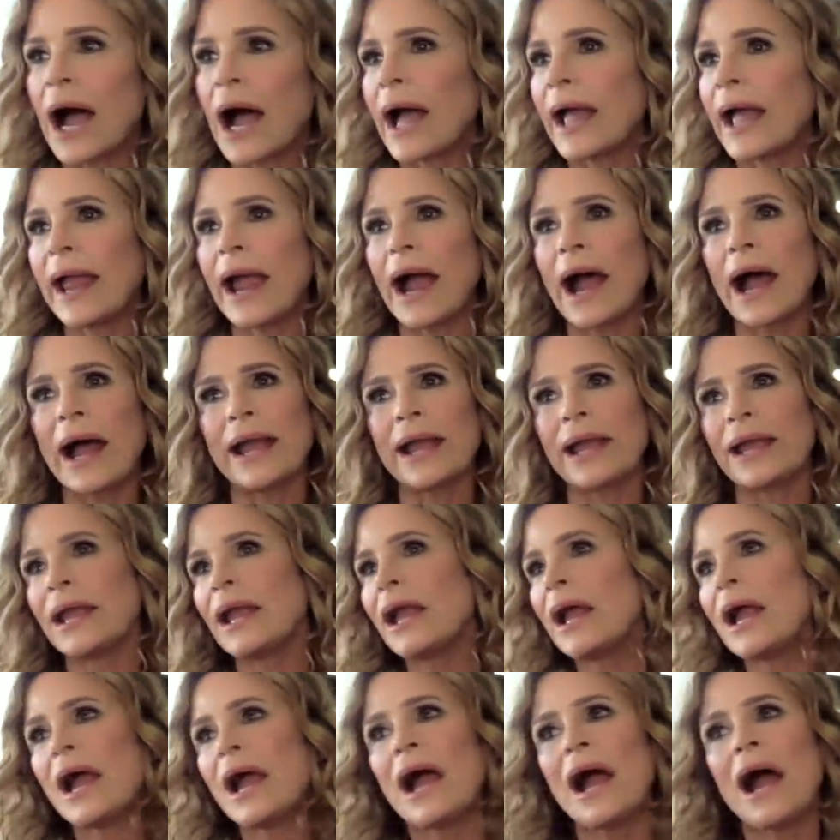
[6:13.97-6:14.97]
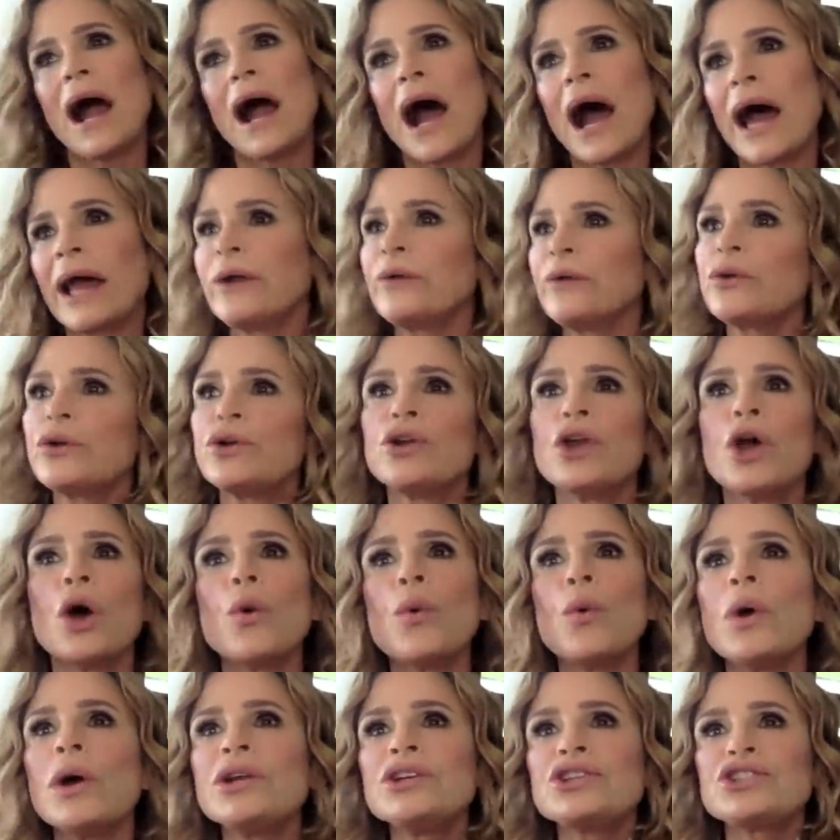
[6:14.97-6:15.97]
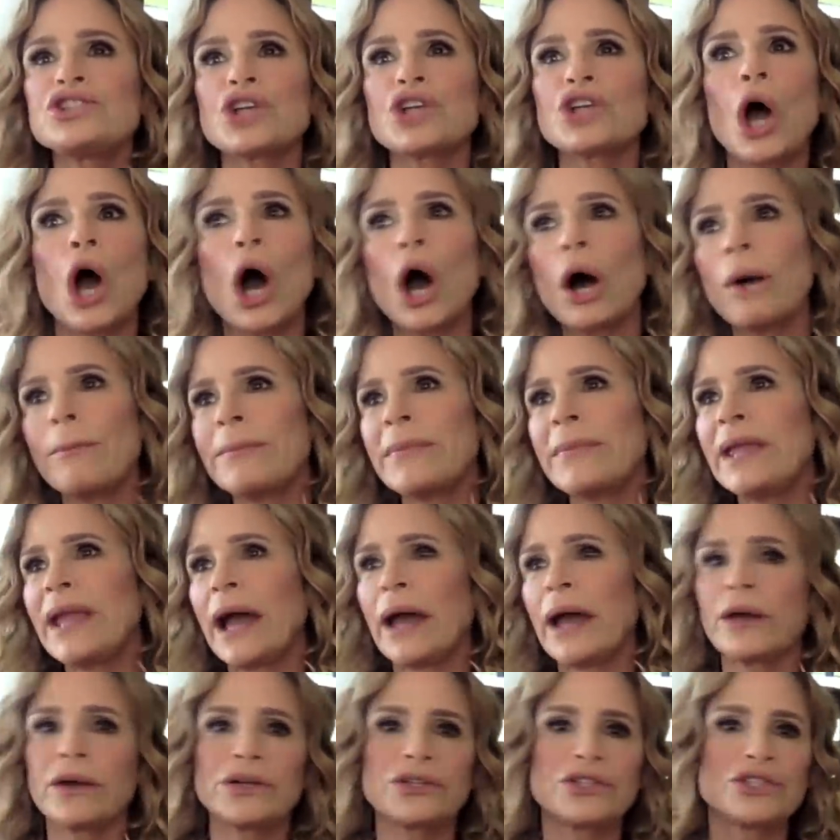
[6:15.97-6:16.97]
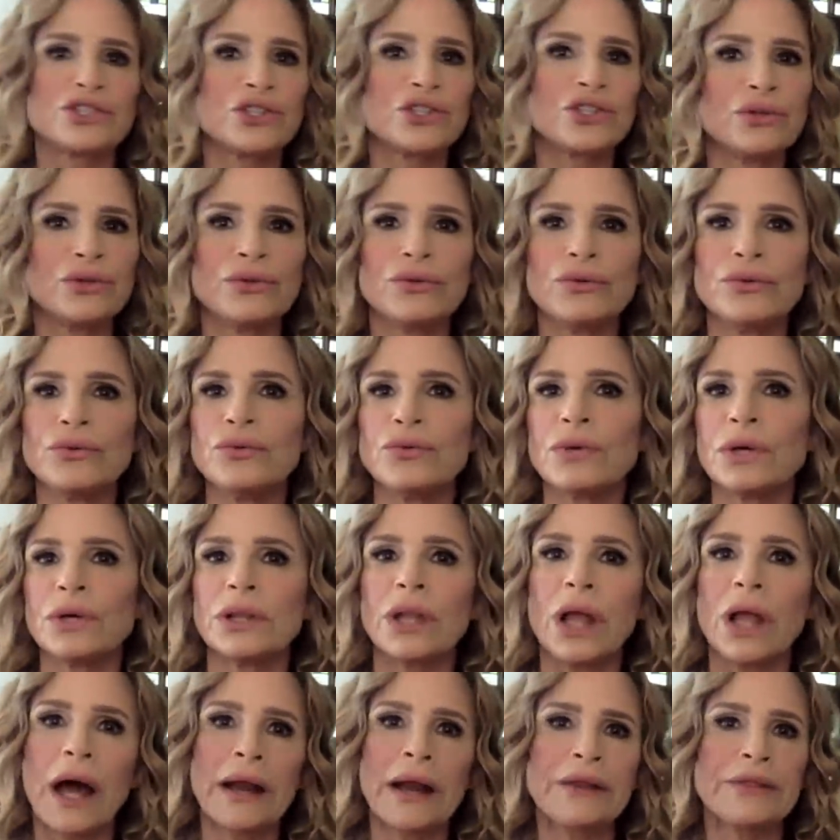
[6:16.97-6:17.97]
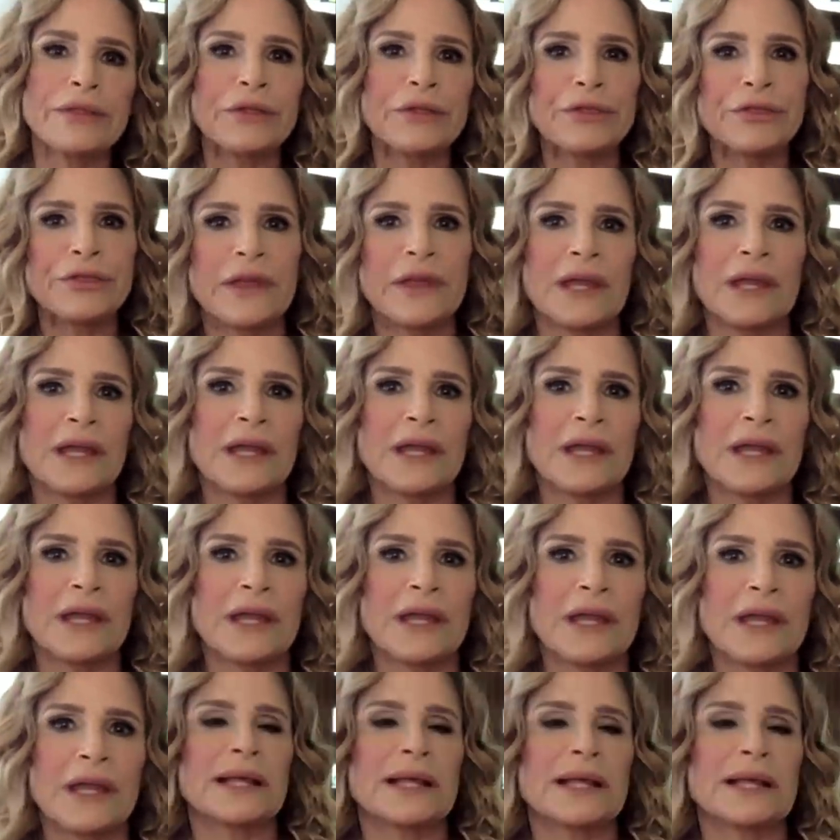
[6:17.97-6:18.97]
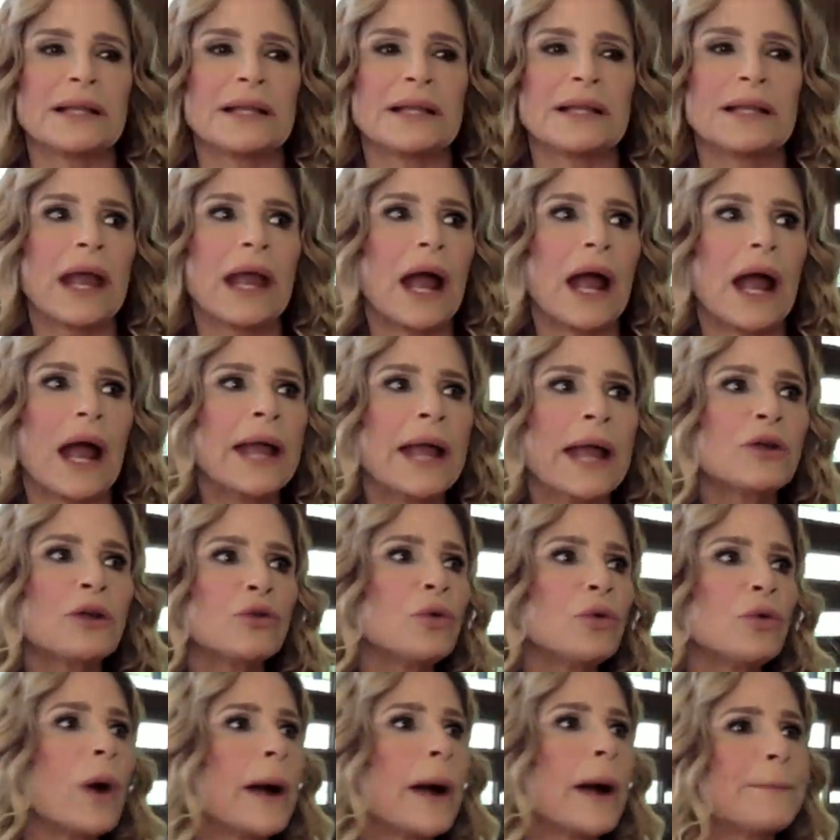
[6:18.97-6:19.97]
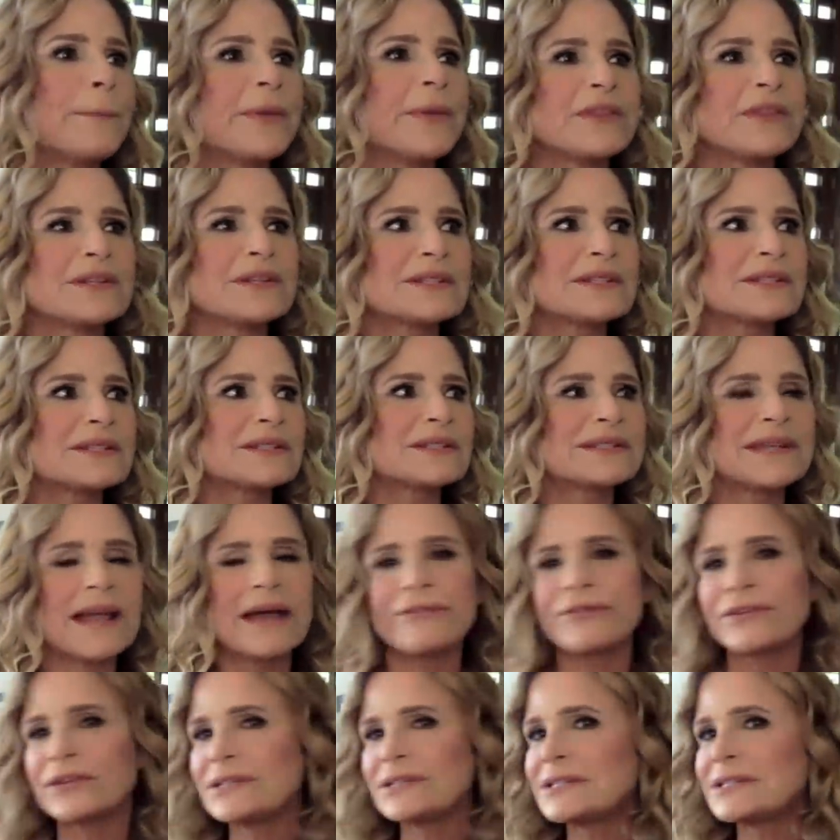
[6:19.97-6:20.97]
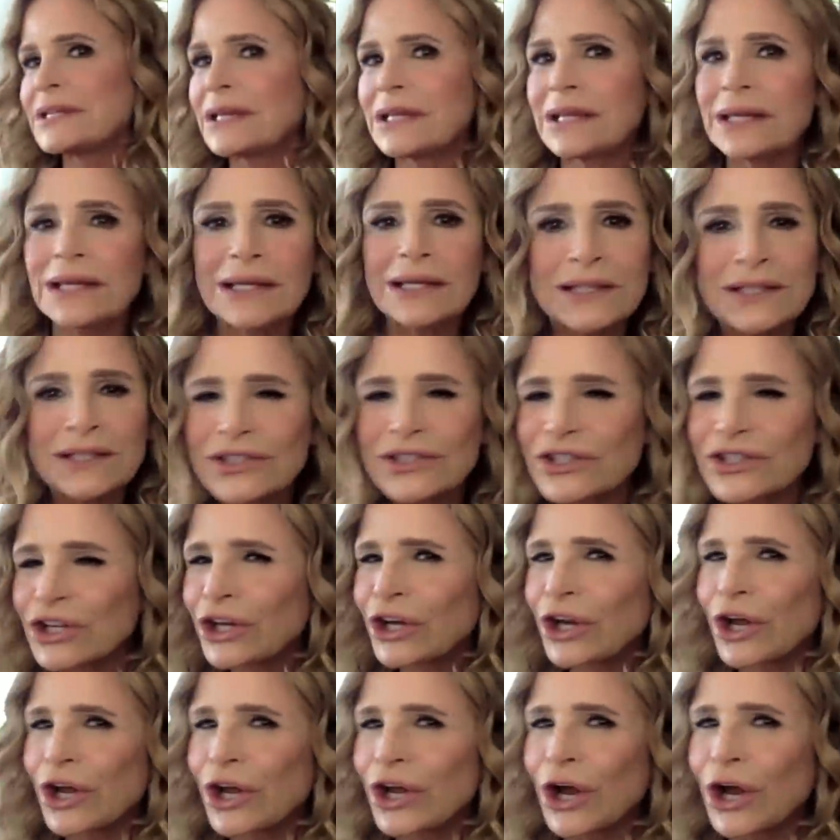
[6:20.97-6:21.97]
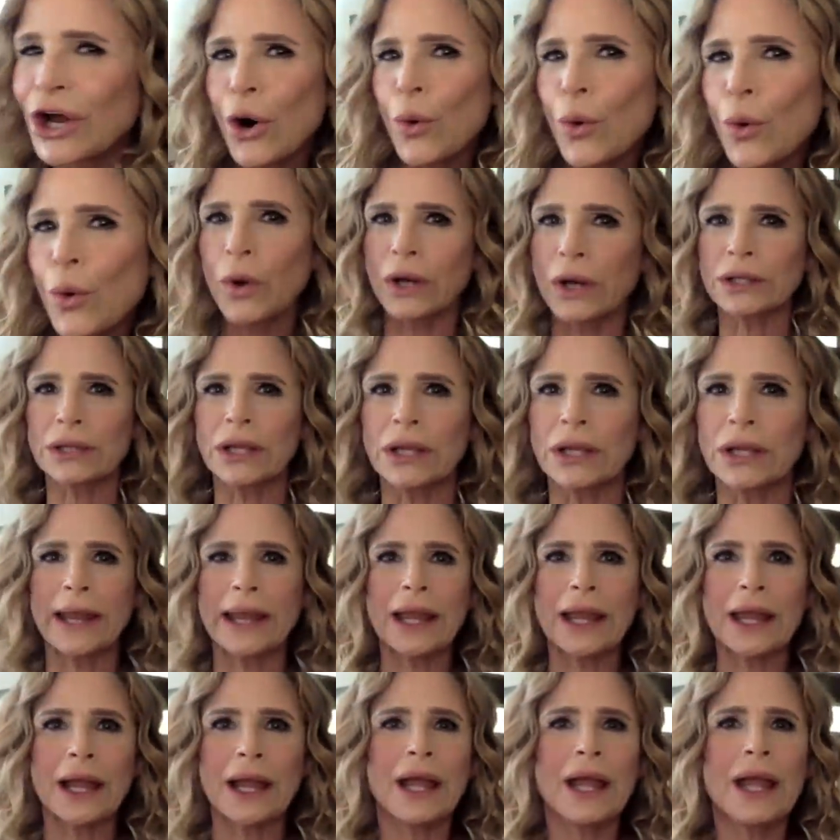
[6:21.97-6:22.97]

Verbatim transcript: I, I, I don't no one taught me how to do a lot of the things that like I grew up in the 70s, you know, where like